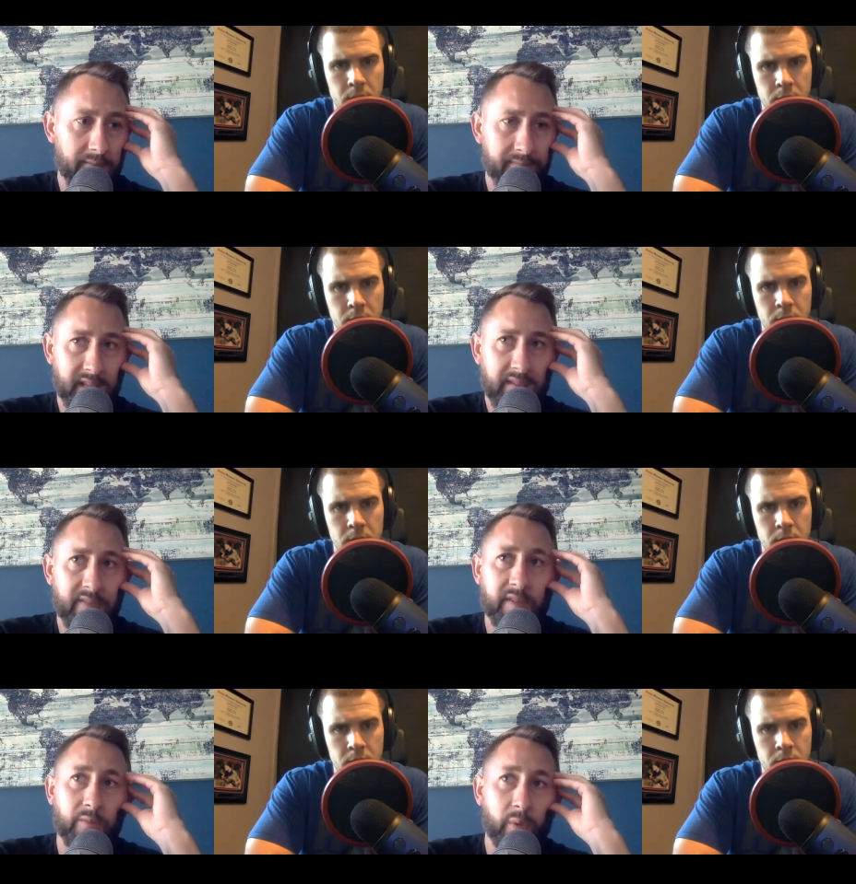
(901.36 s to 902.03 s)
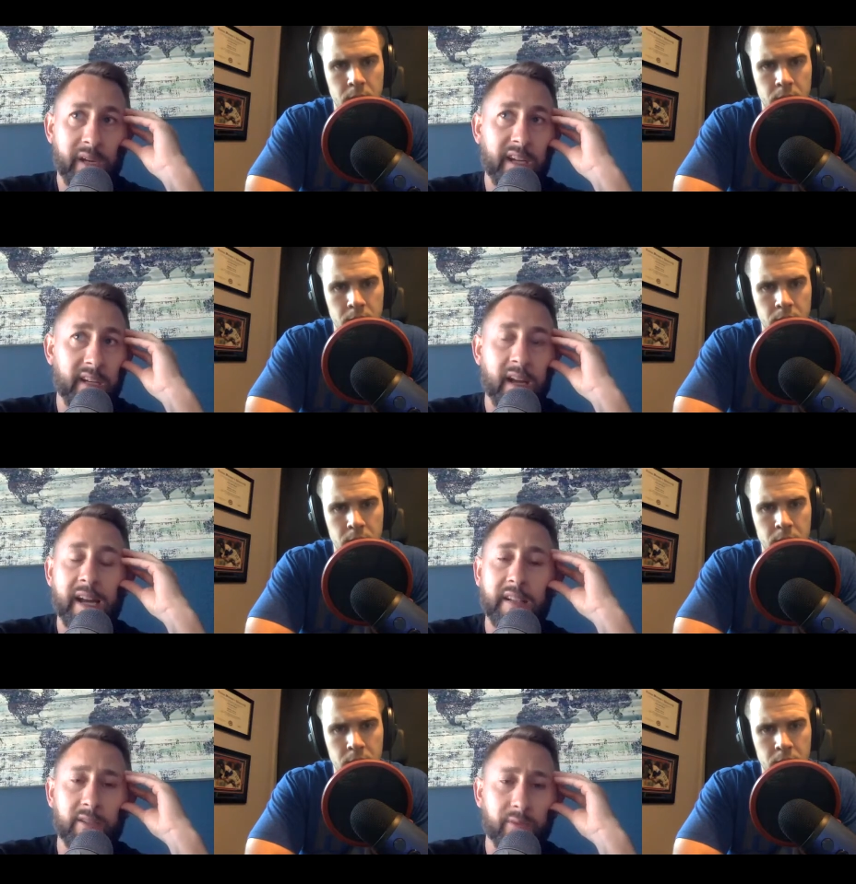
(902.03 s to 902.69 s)
Speaker 1: even
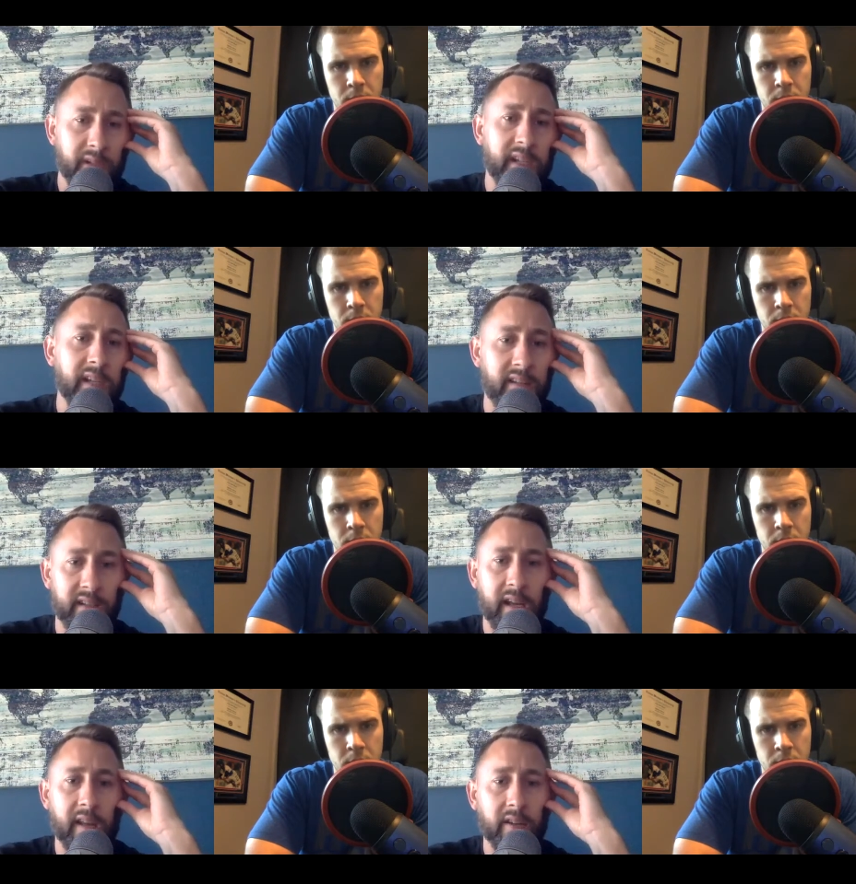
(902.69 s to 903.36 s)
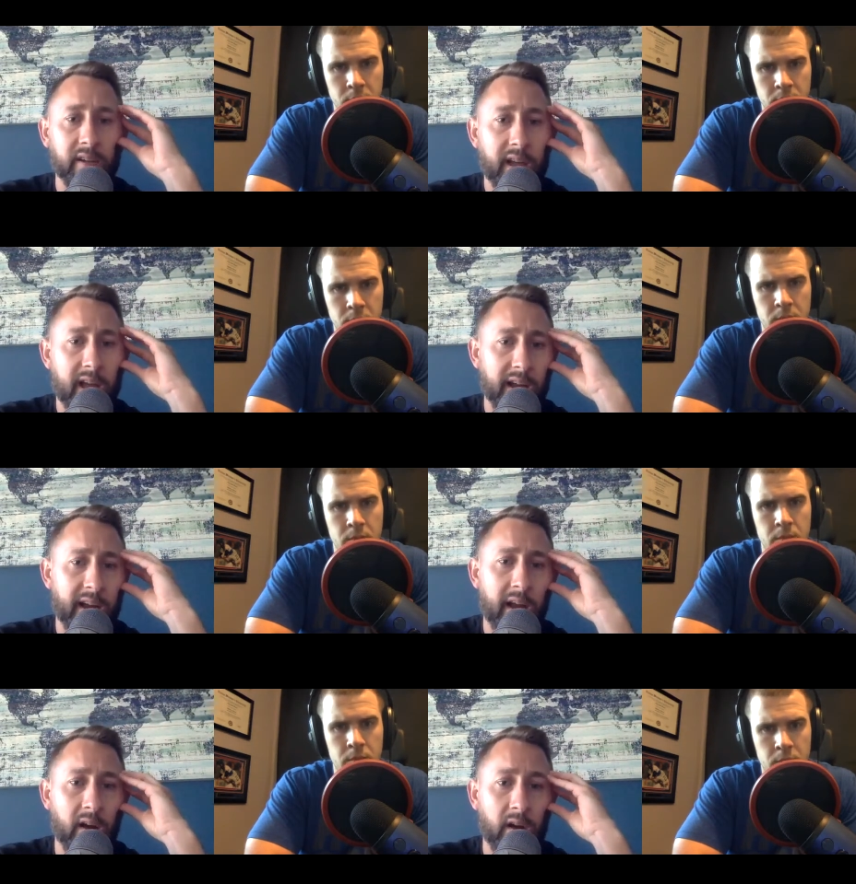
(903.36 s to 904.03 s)
weeknights, we'd get together and hang
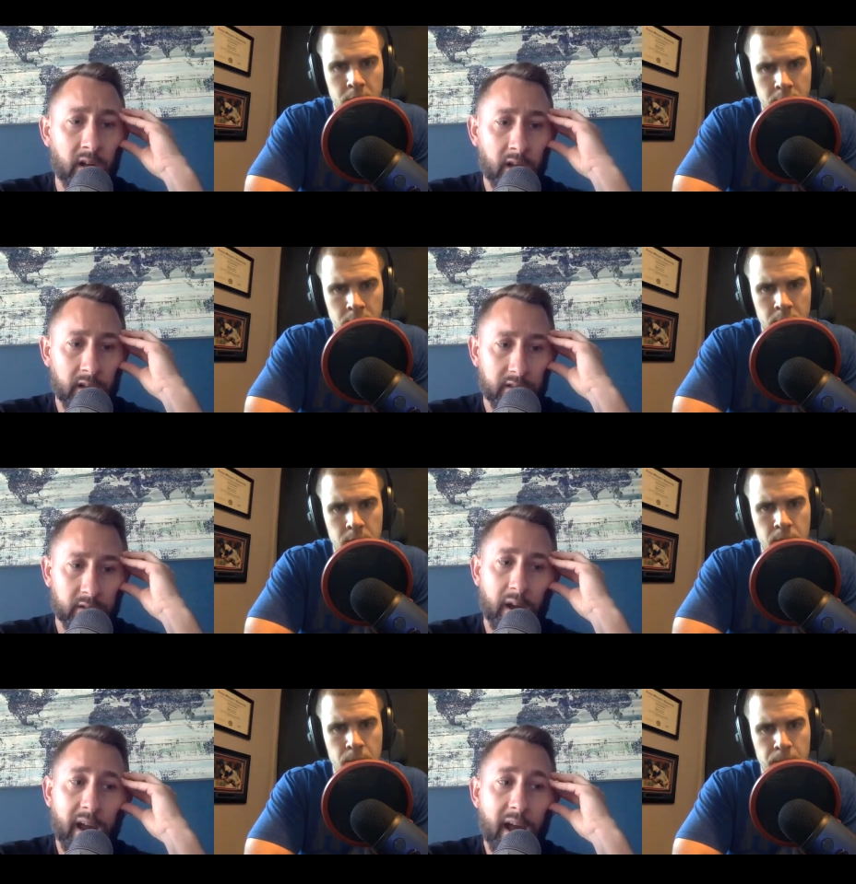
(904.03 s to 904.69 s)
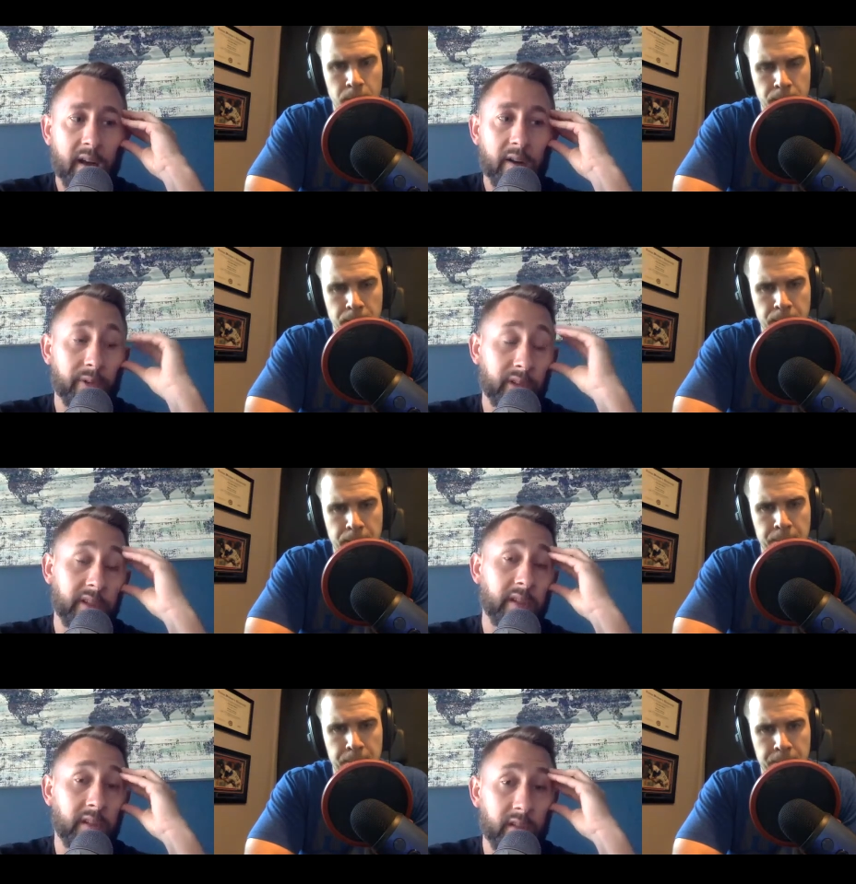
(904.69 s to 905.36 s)
out. So I had a
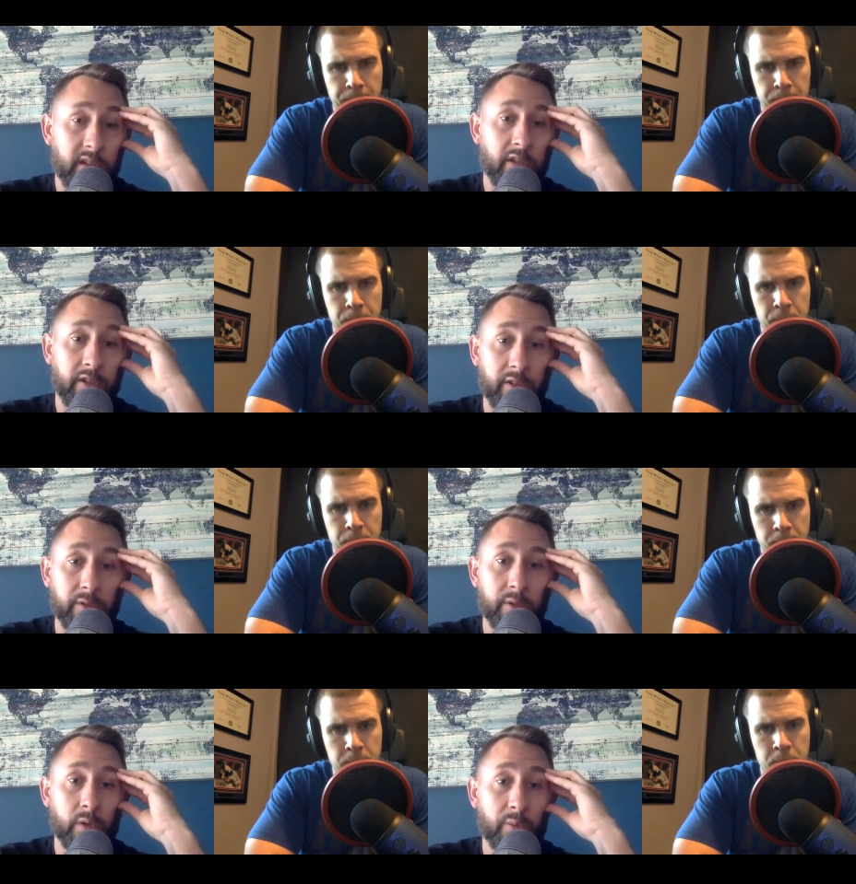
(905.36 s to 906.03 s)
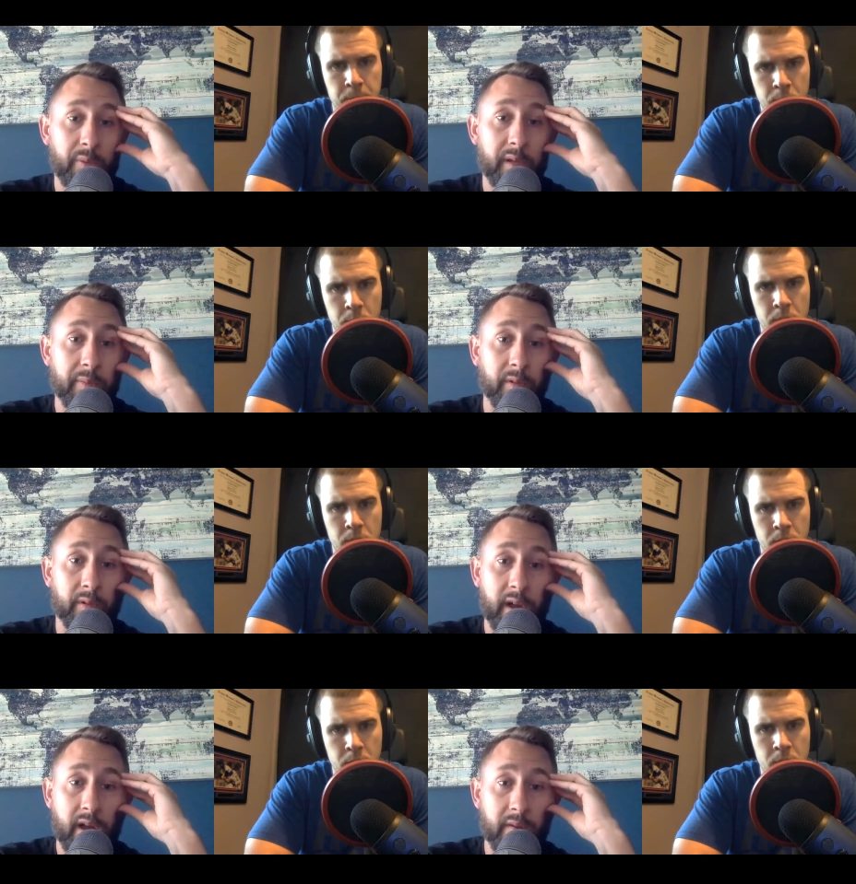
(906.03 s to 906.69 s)
really good crew of people
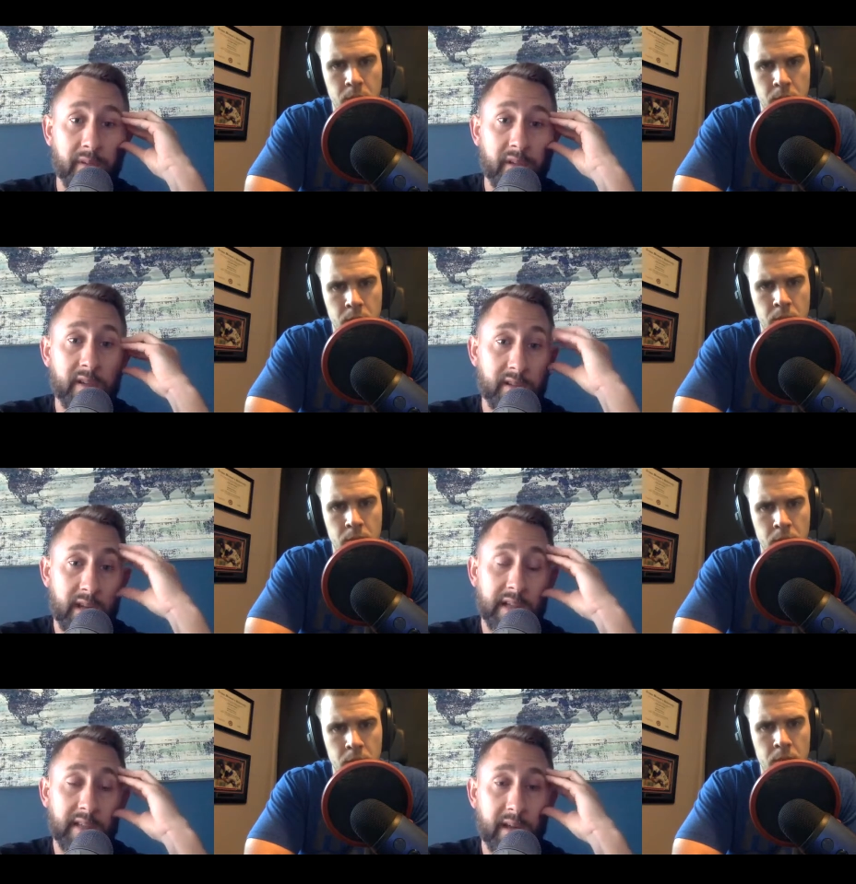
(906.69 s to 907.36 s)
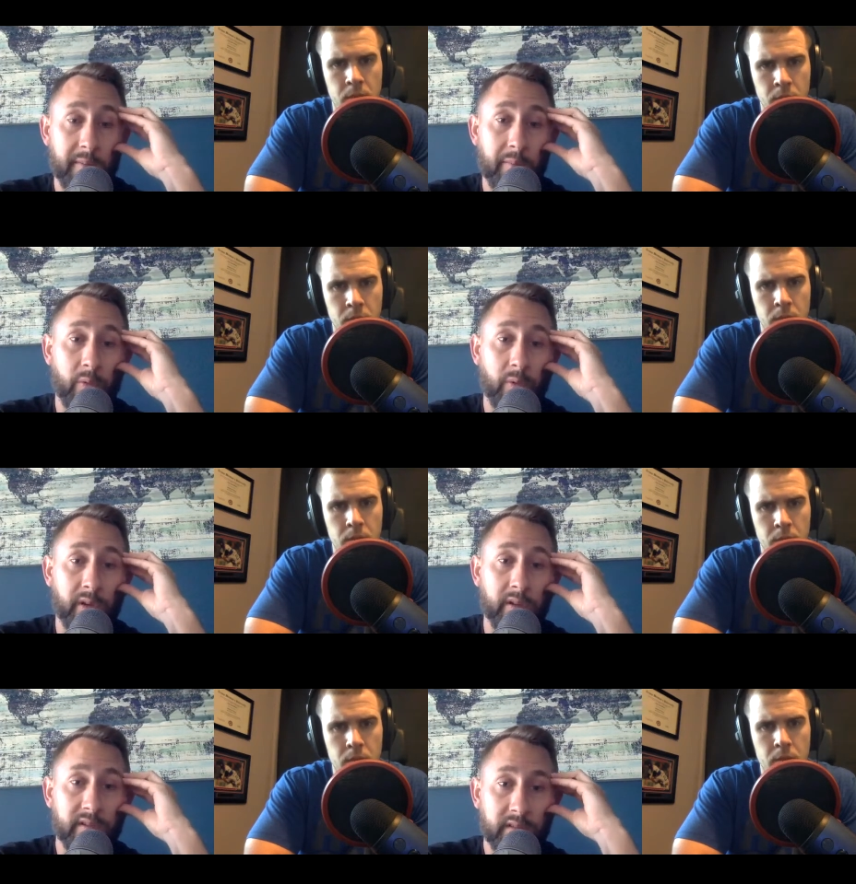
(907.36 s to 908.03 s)
around me at that point.
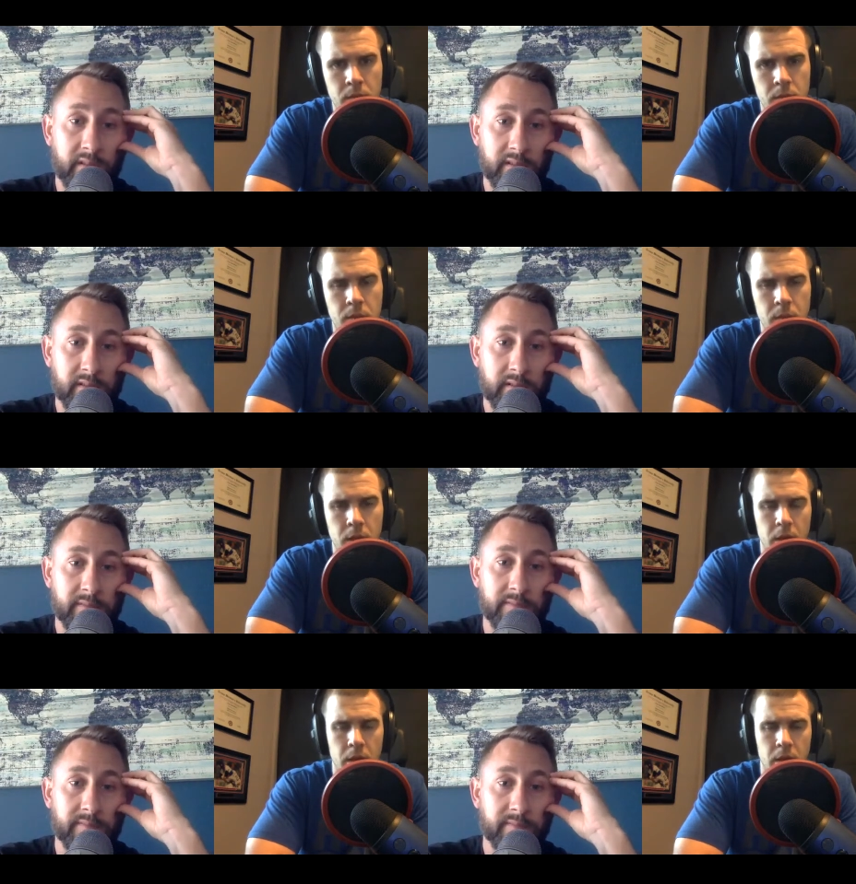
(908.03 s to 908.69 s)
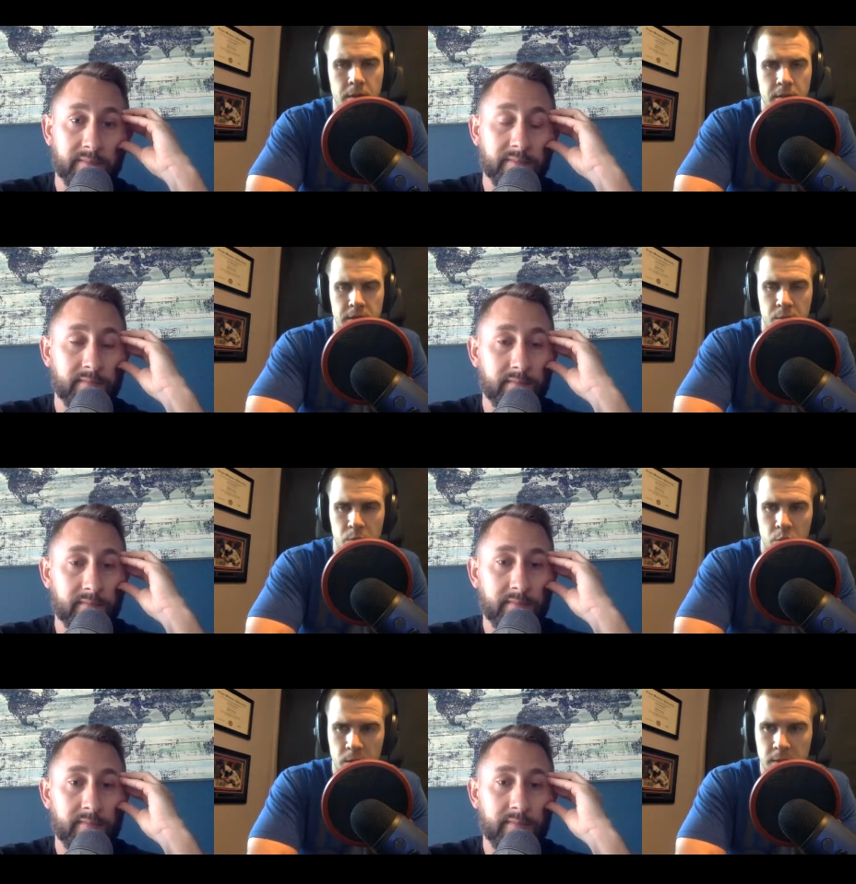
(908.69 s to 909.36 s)
Yeah, that's
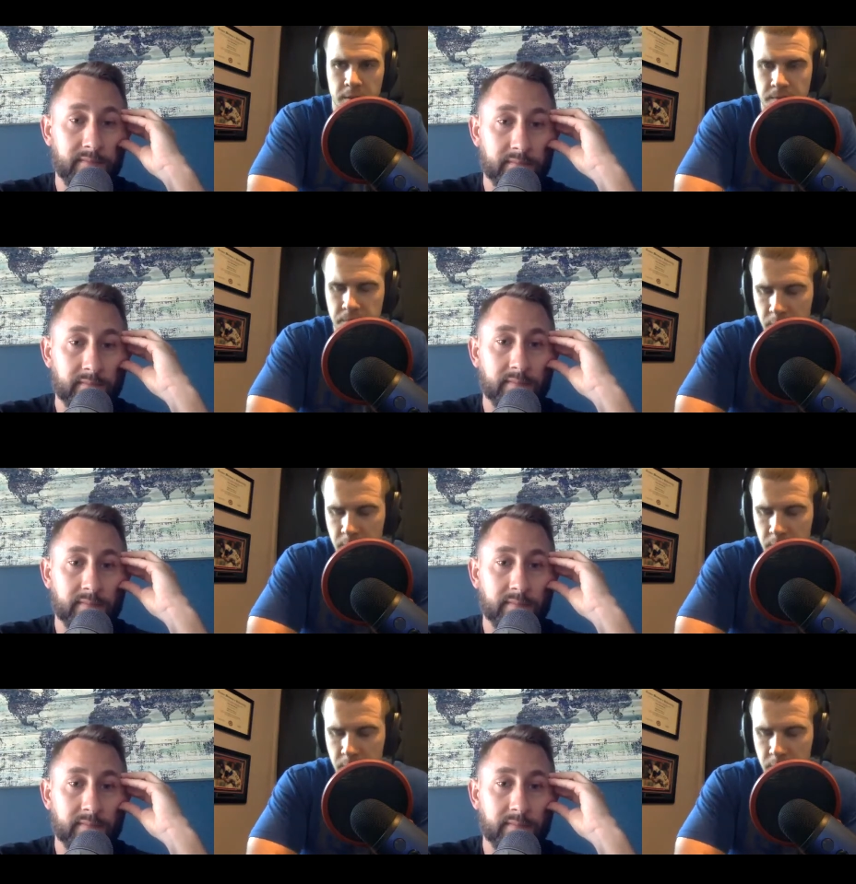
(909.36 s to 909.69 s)
important.